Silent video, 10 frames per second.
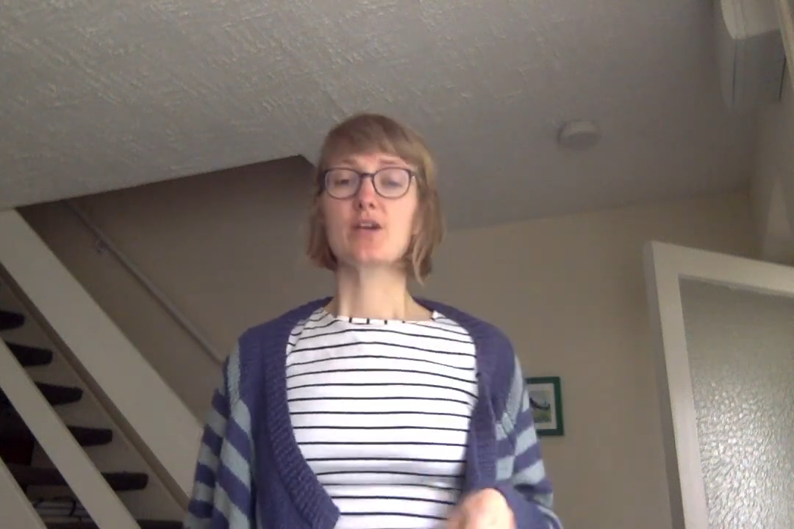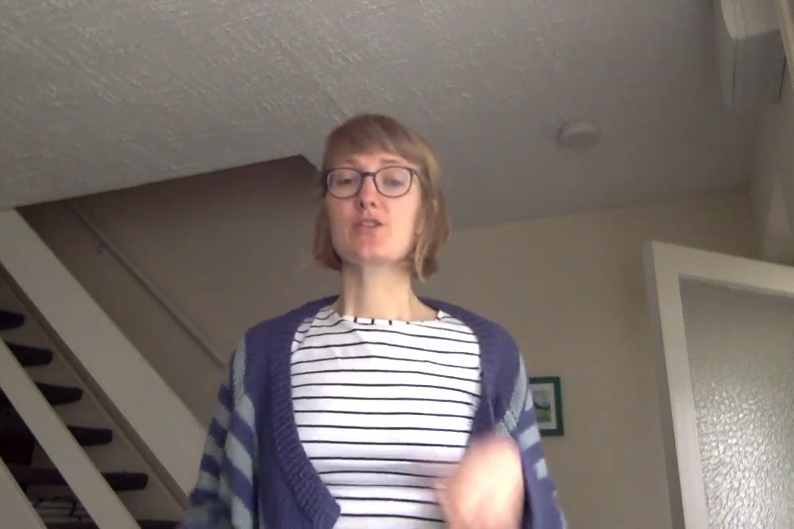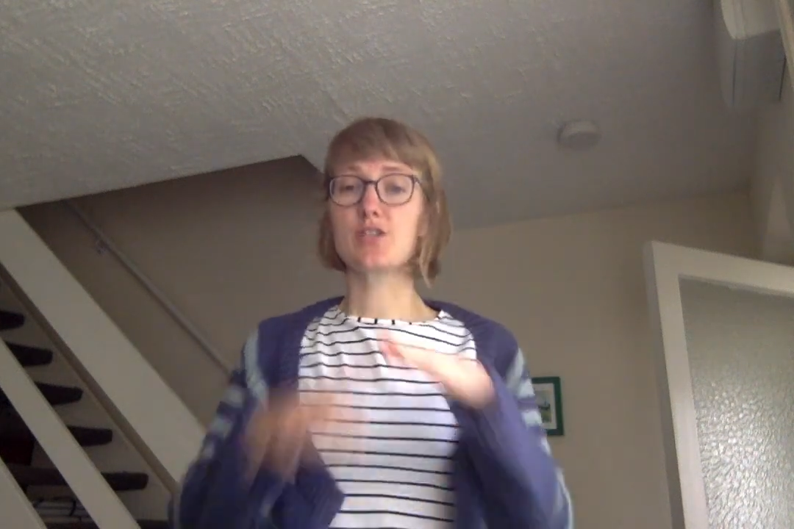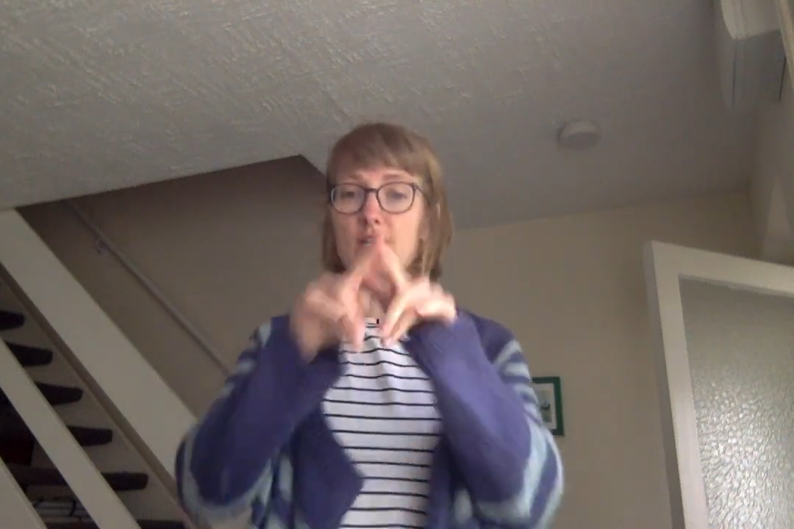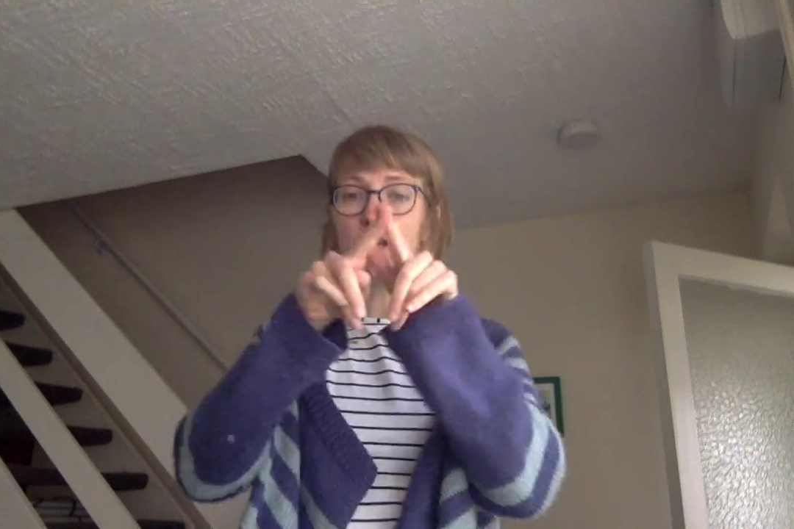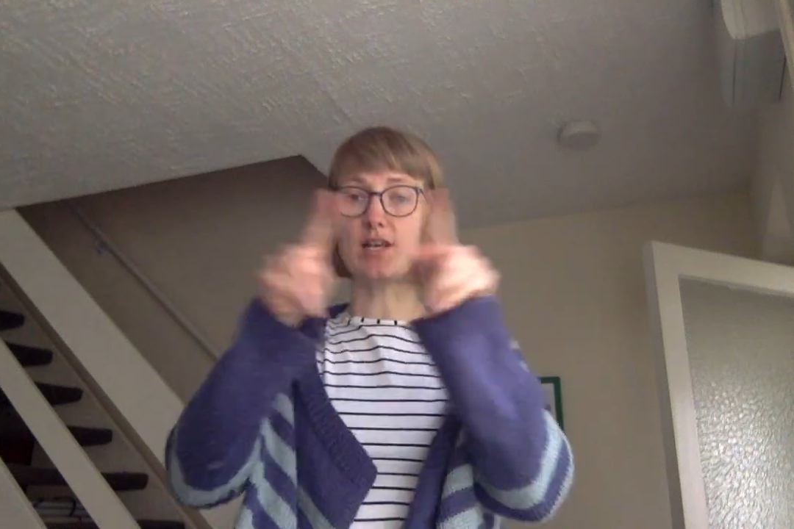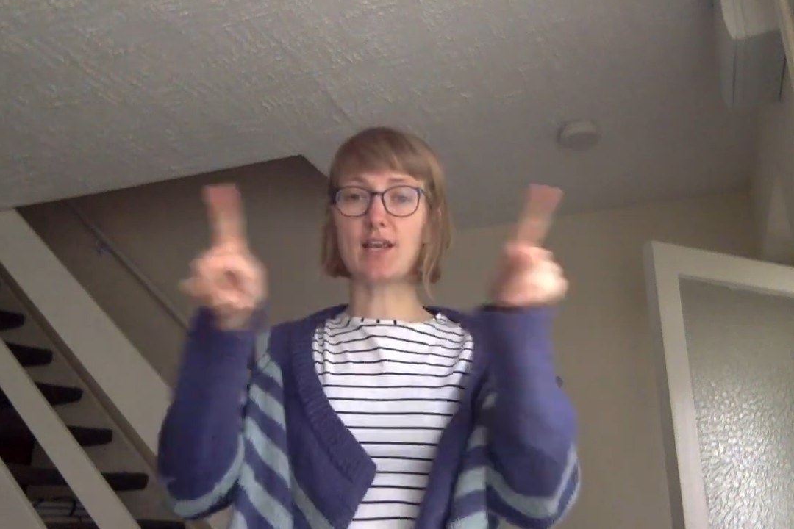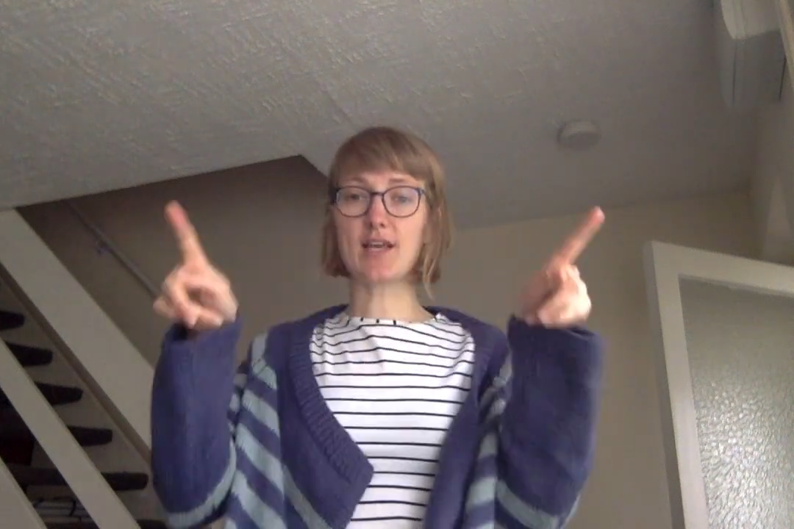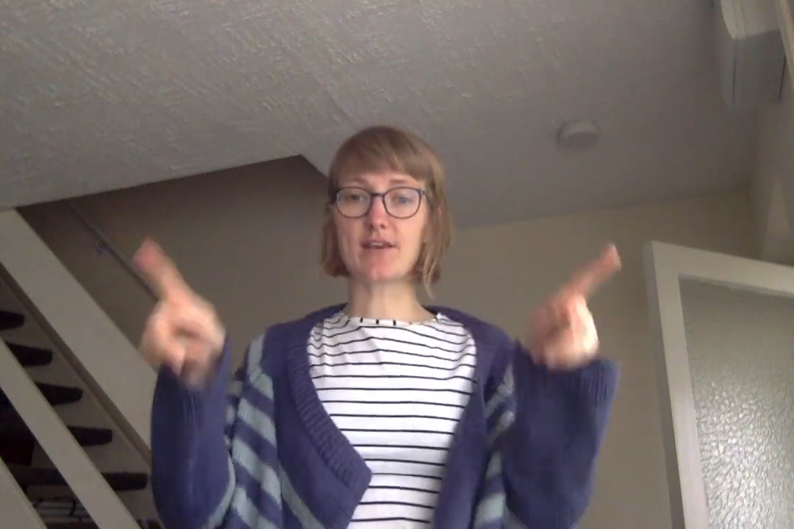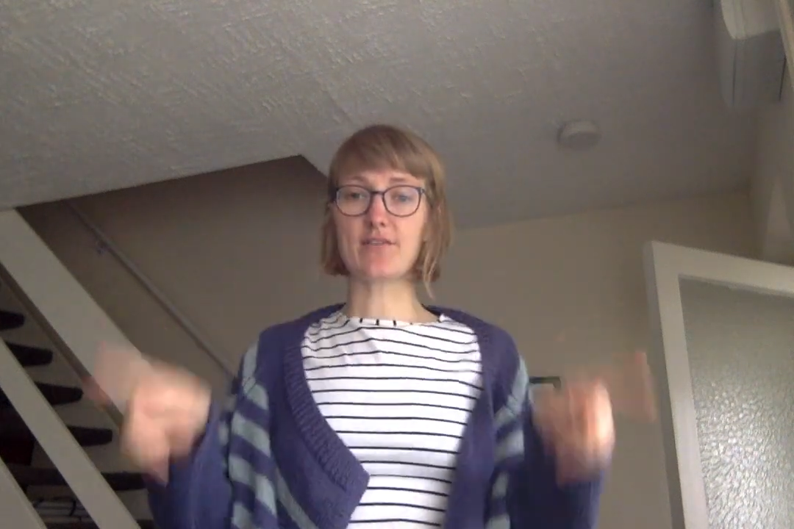She
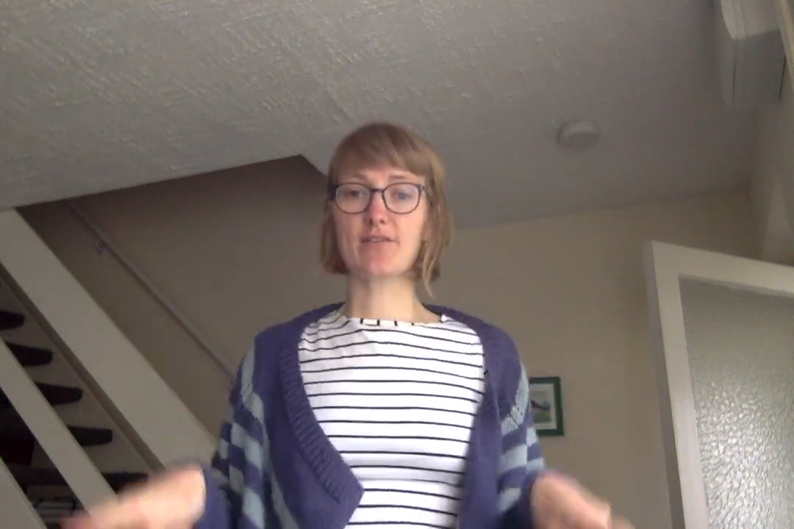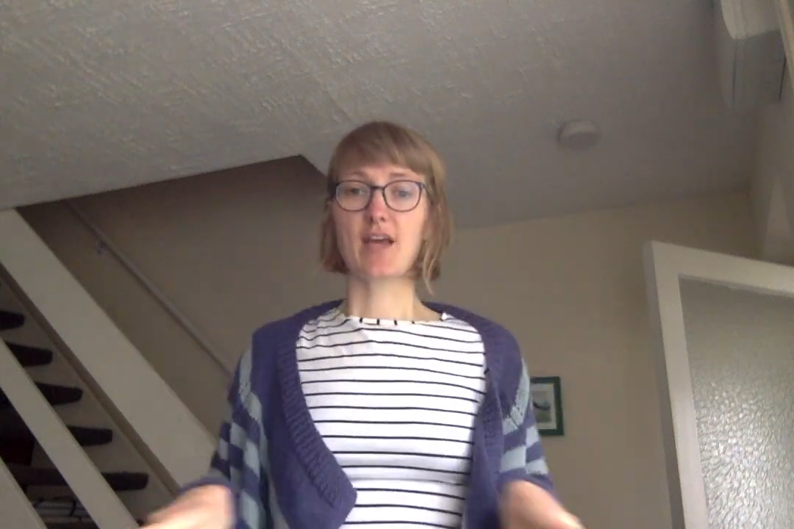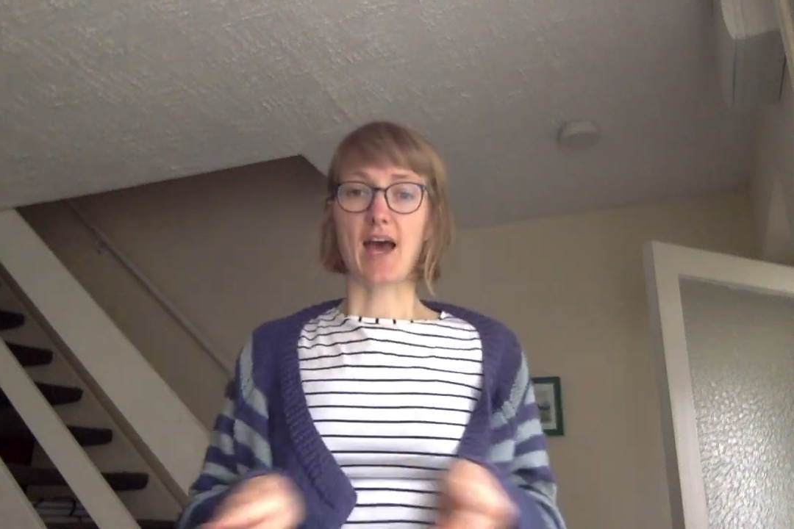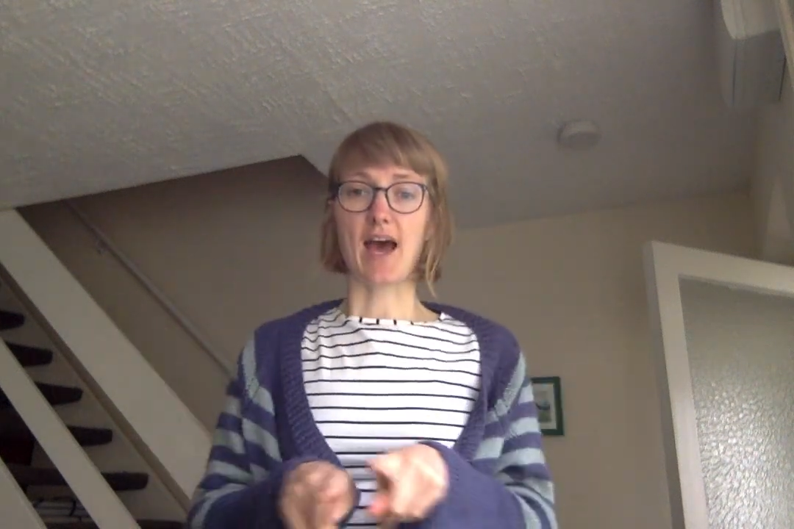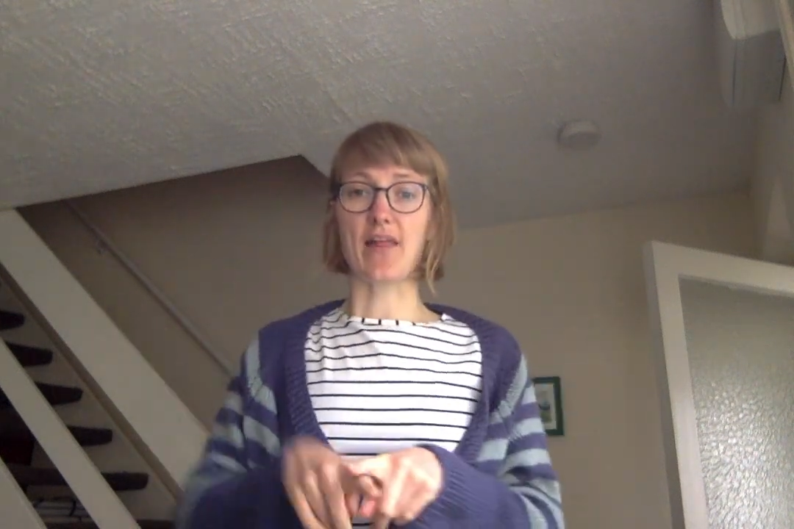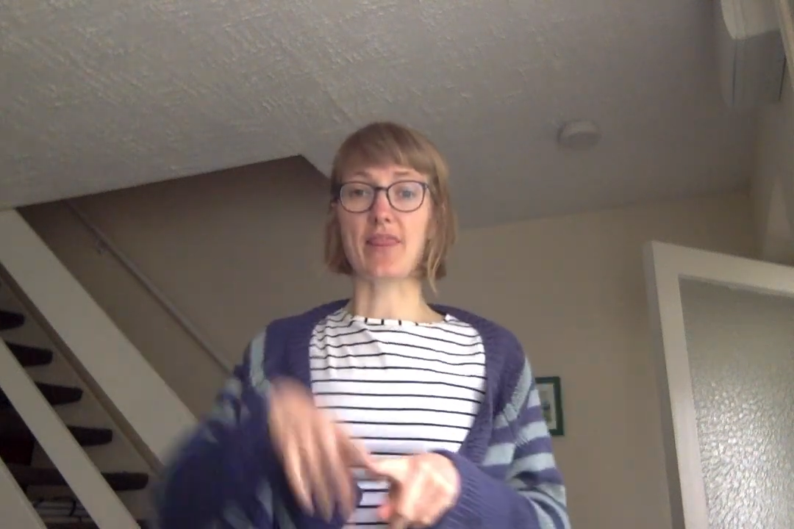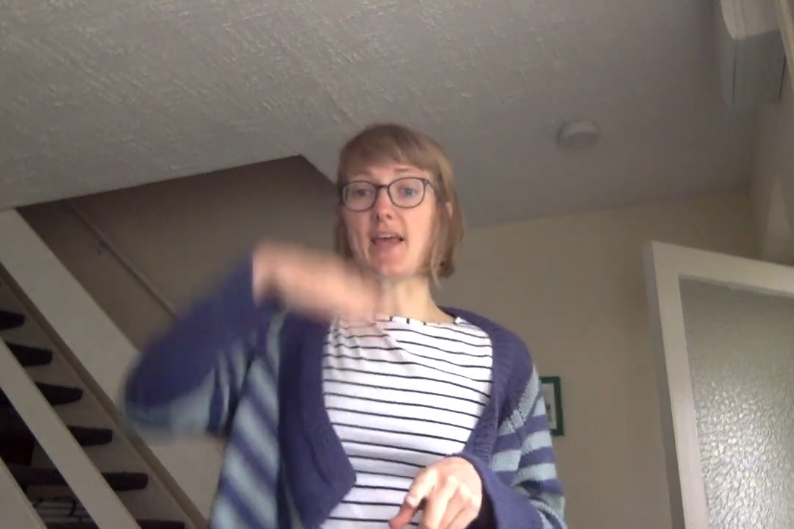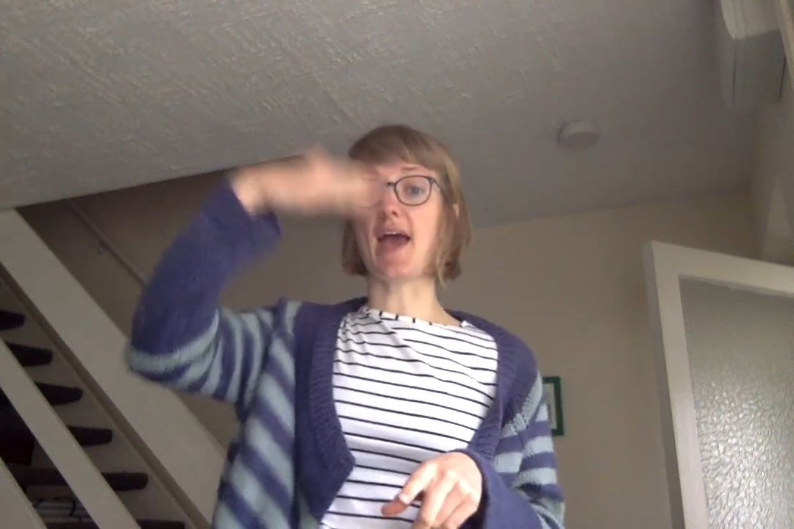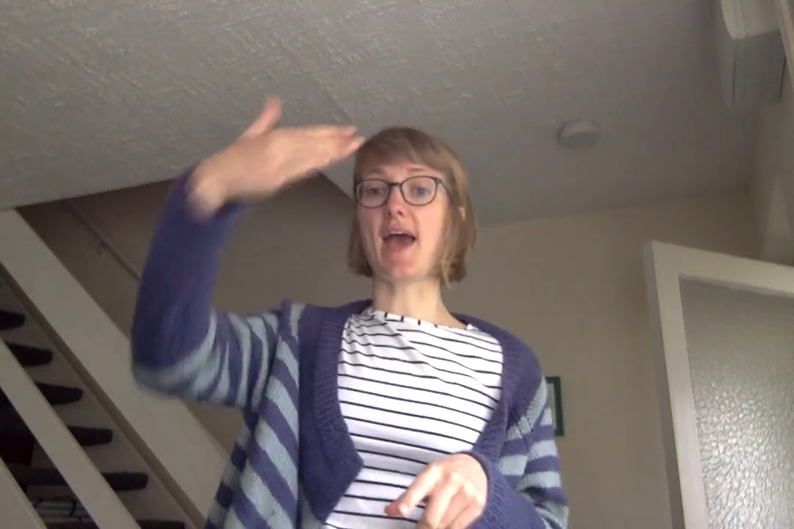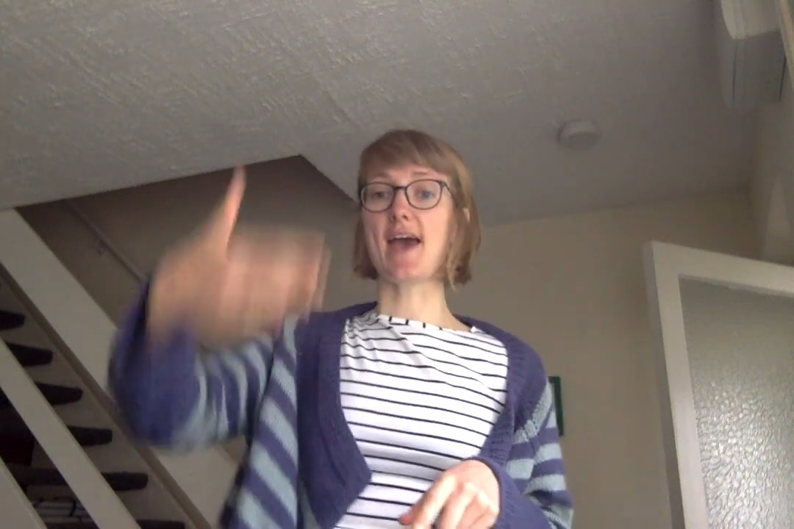lived at the